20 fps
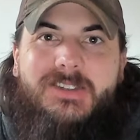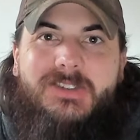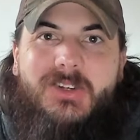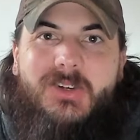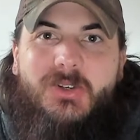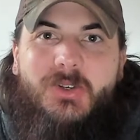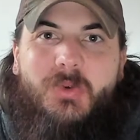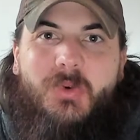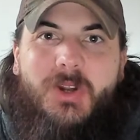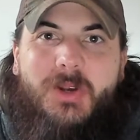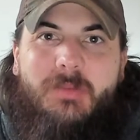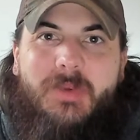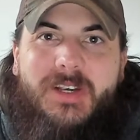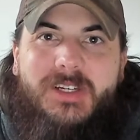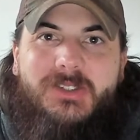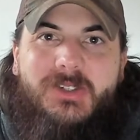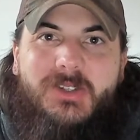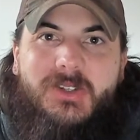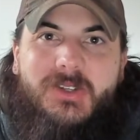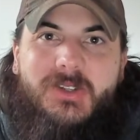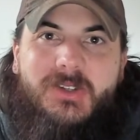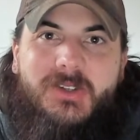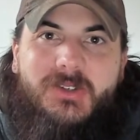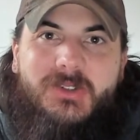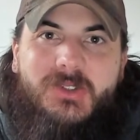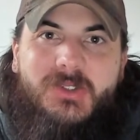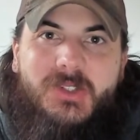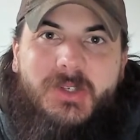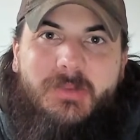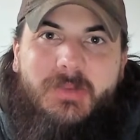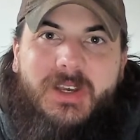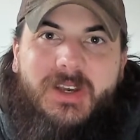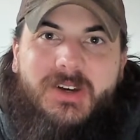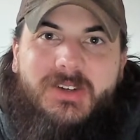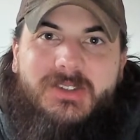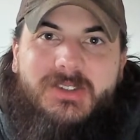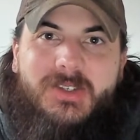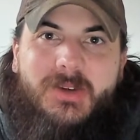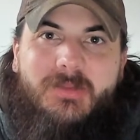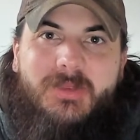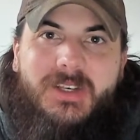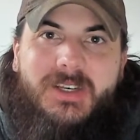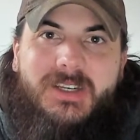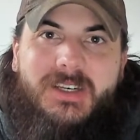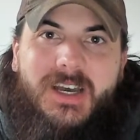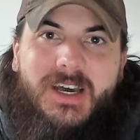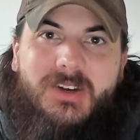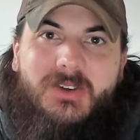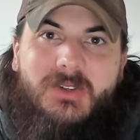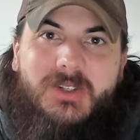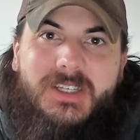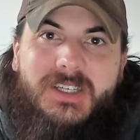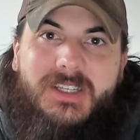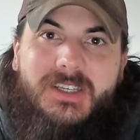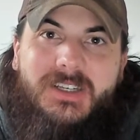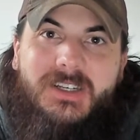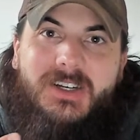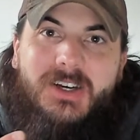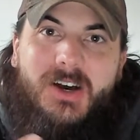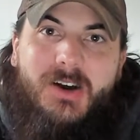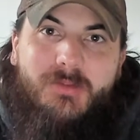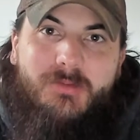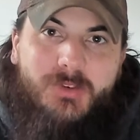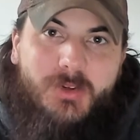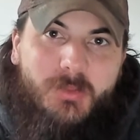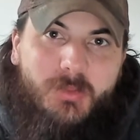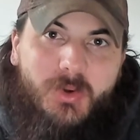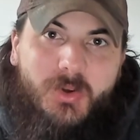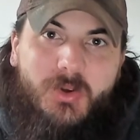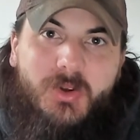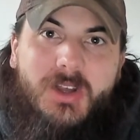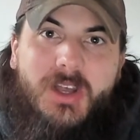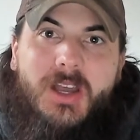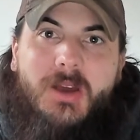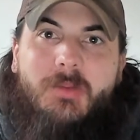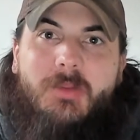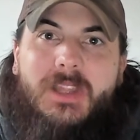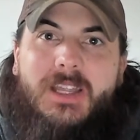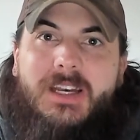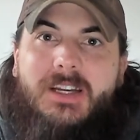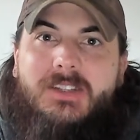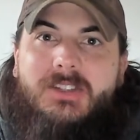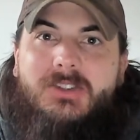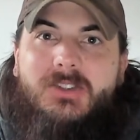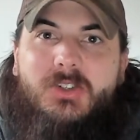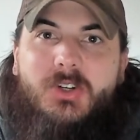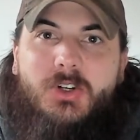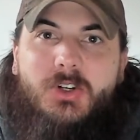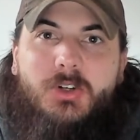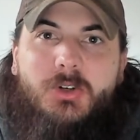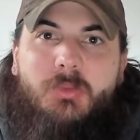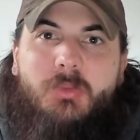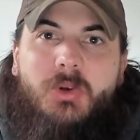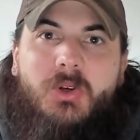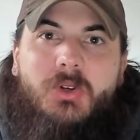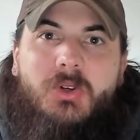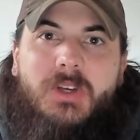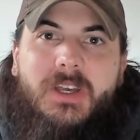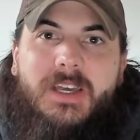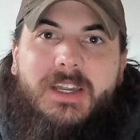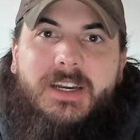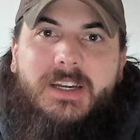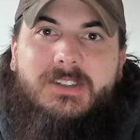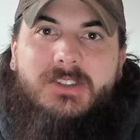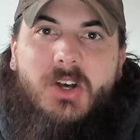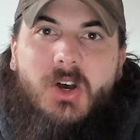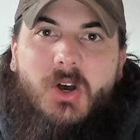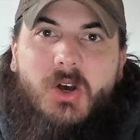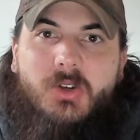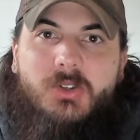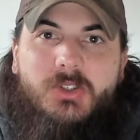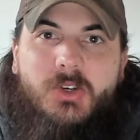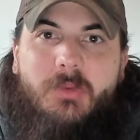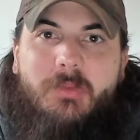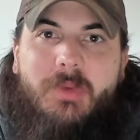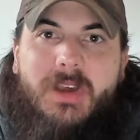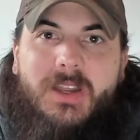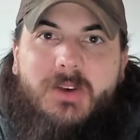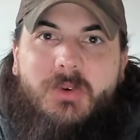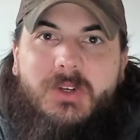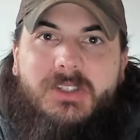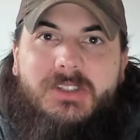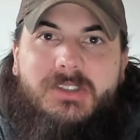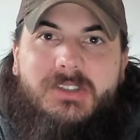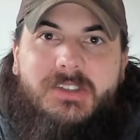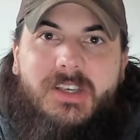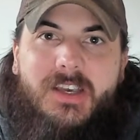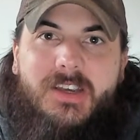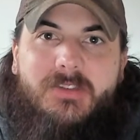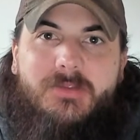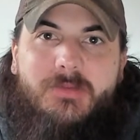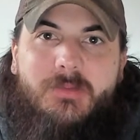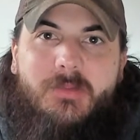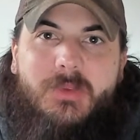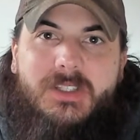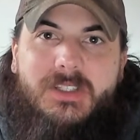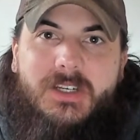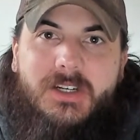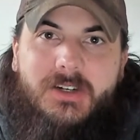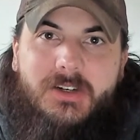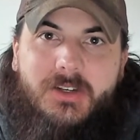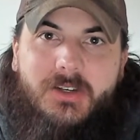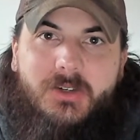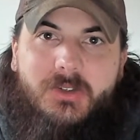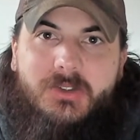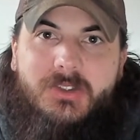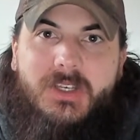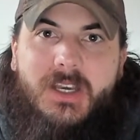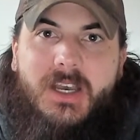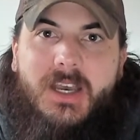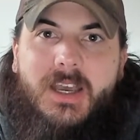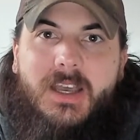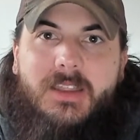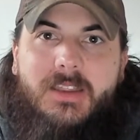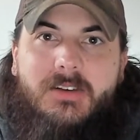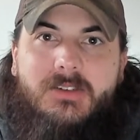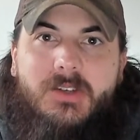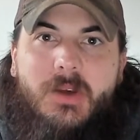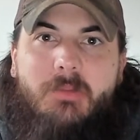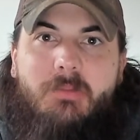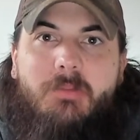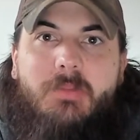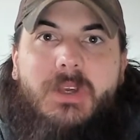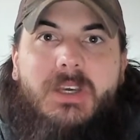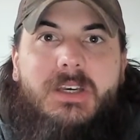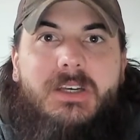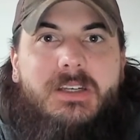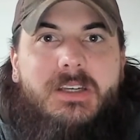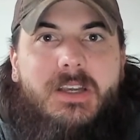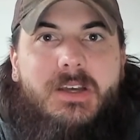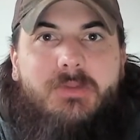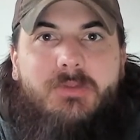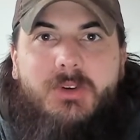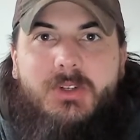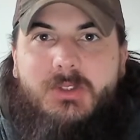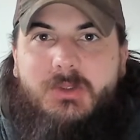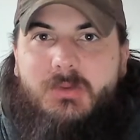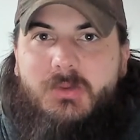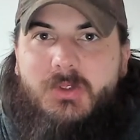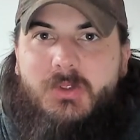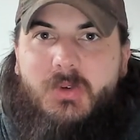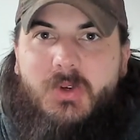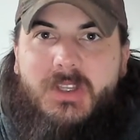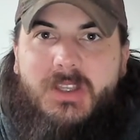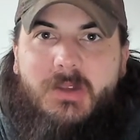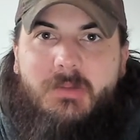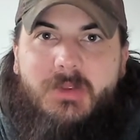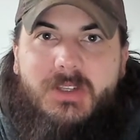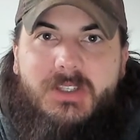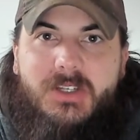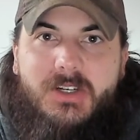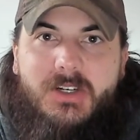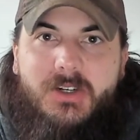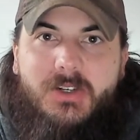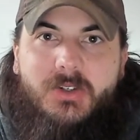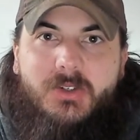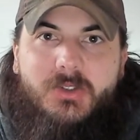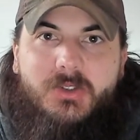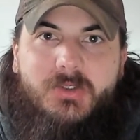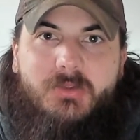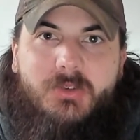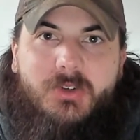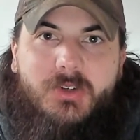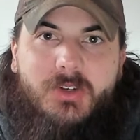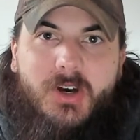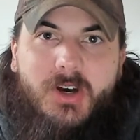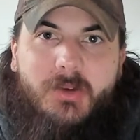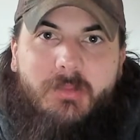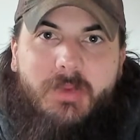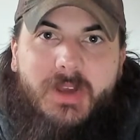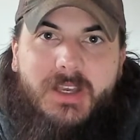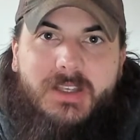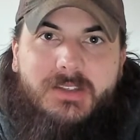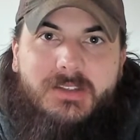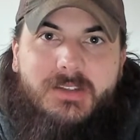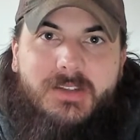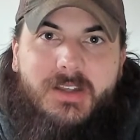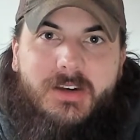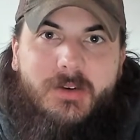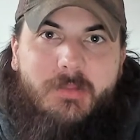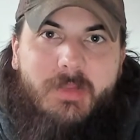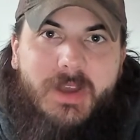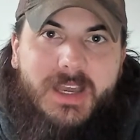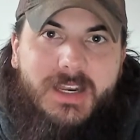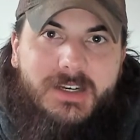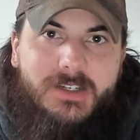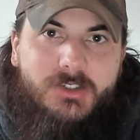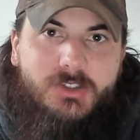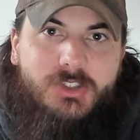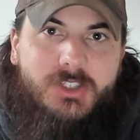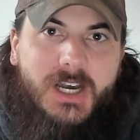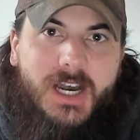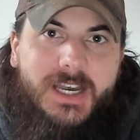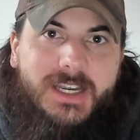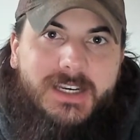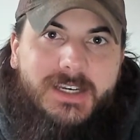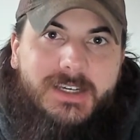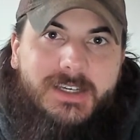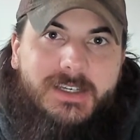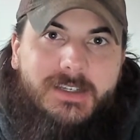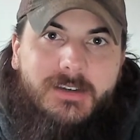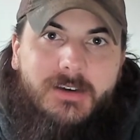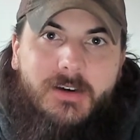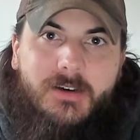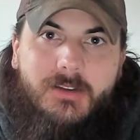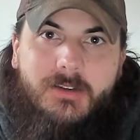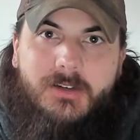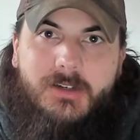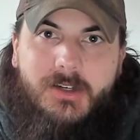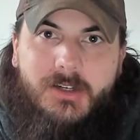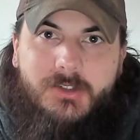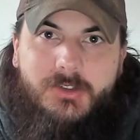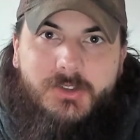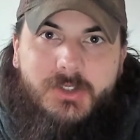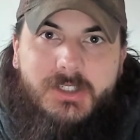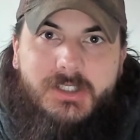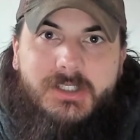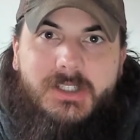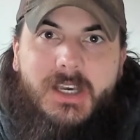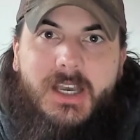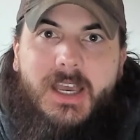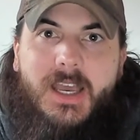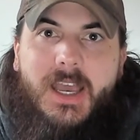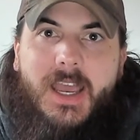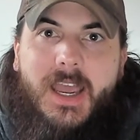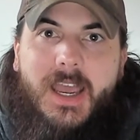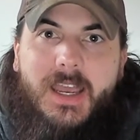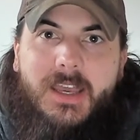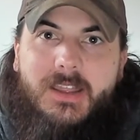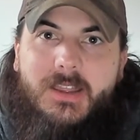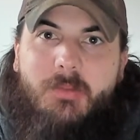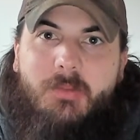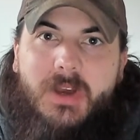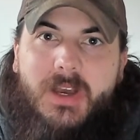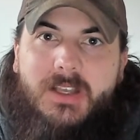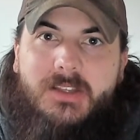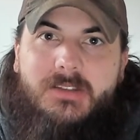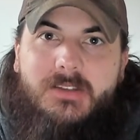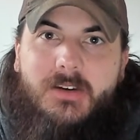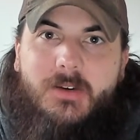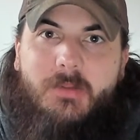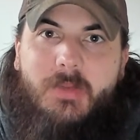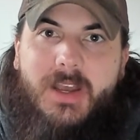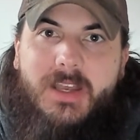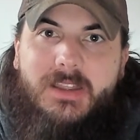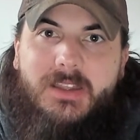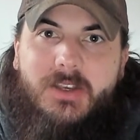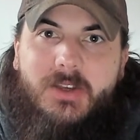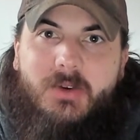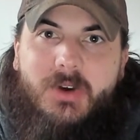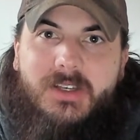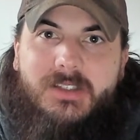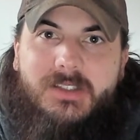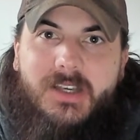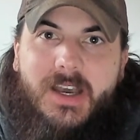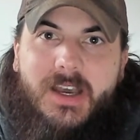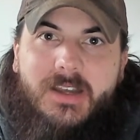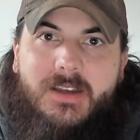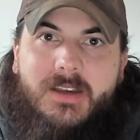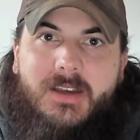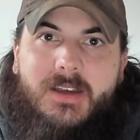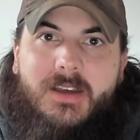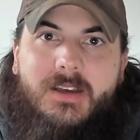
so you want to make sure that they're sleeping on something not only comfortable, but that it's durable, and it's also made with safe materials. And there's a big difference between the materials for dog beds that are made in China and other countries, and the beds that are made in the USA.